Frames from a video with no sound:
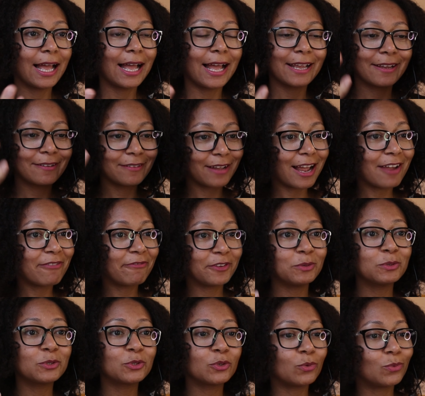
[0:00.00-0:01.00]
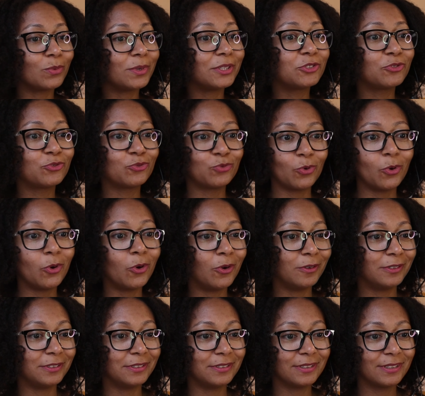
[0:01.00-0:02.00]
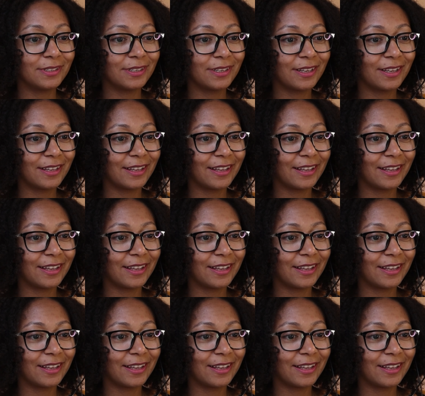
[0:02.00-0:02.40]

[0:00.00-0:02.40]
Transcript: I feel so withdrawn,